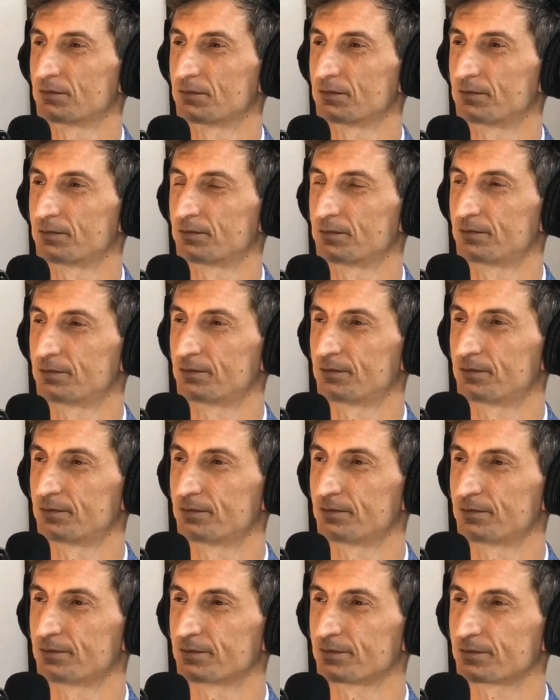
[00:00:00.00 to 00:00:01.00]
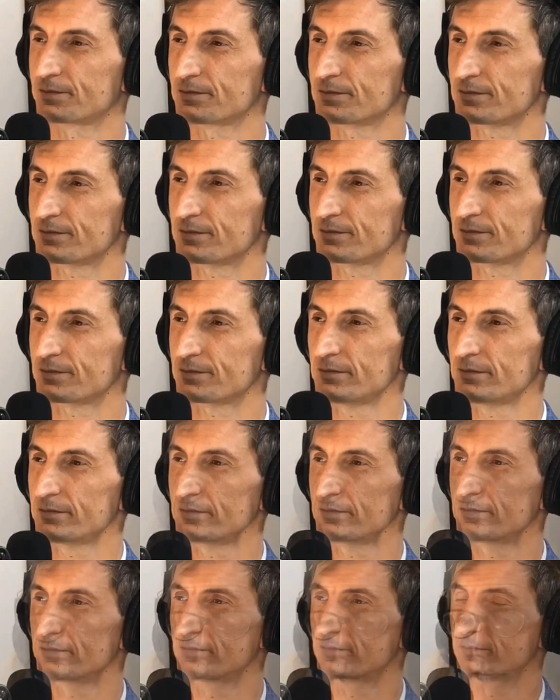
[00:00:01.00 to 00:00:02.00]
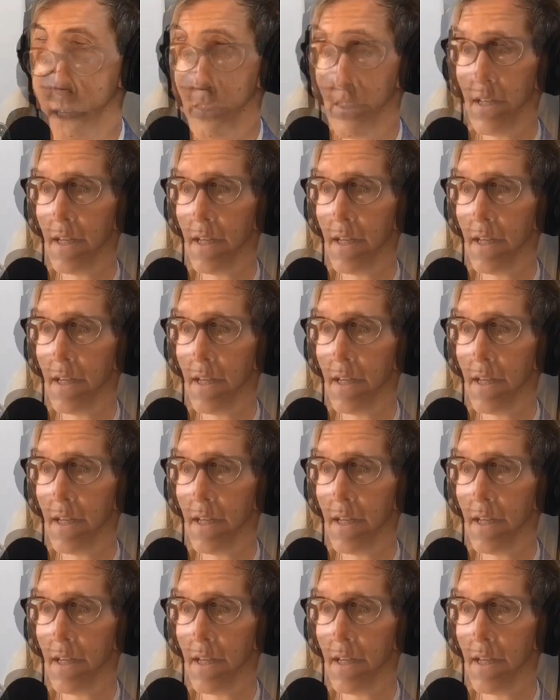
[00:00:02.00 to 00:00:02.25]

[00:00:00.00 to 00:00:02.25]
Mm-hmm. The main